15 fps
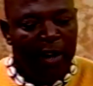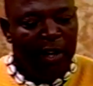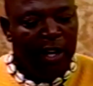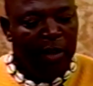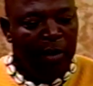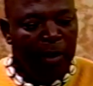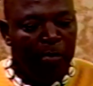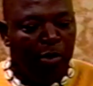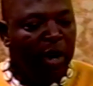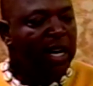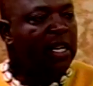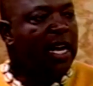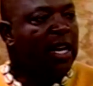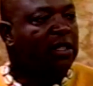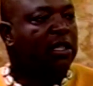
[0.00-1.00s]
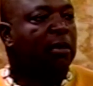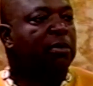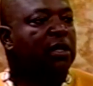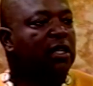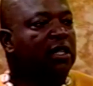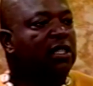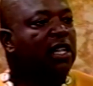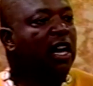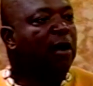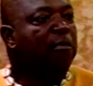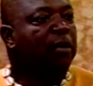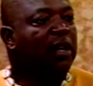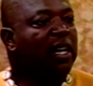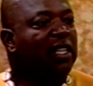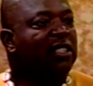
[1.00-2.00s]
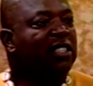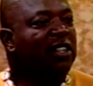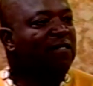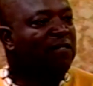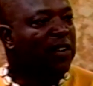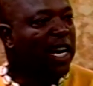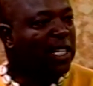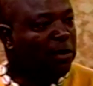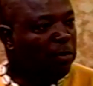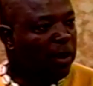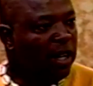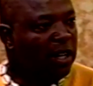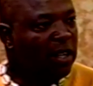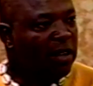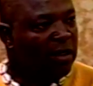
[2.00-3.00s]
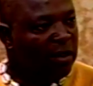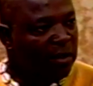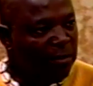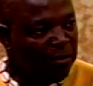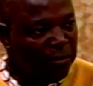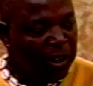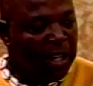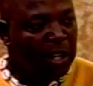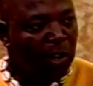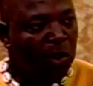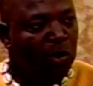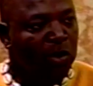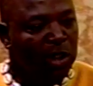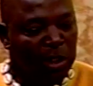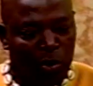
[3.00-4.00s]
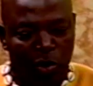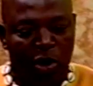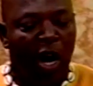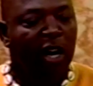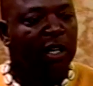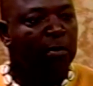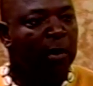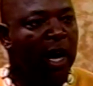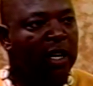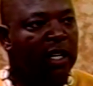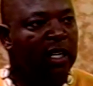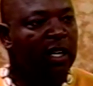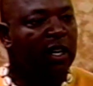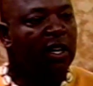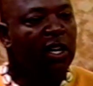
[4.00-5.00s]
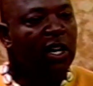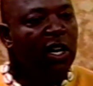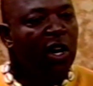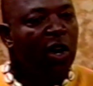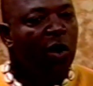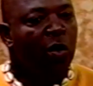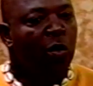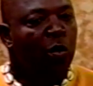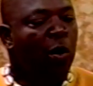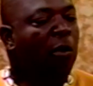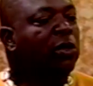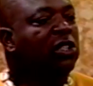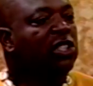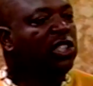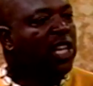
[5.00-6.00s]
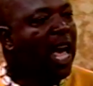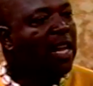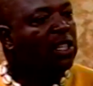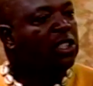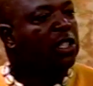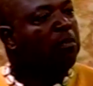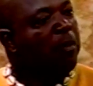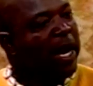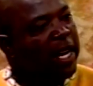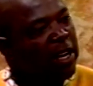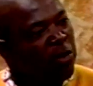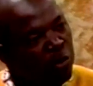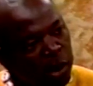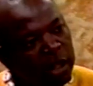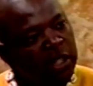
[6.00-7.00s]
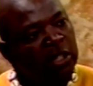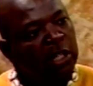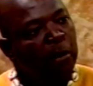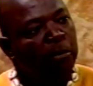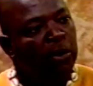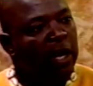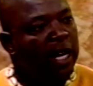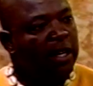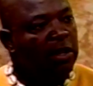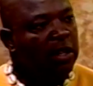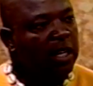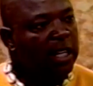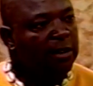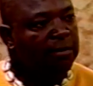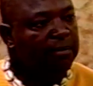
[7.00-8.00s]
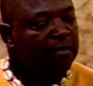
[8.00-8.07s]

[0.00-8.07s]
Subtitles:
And breaking down some of these complex investment vehicles that you talked about in here, what was the challenge in making it really simple like you did?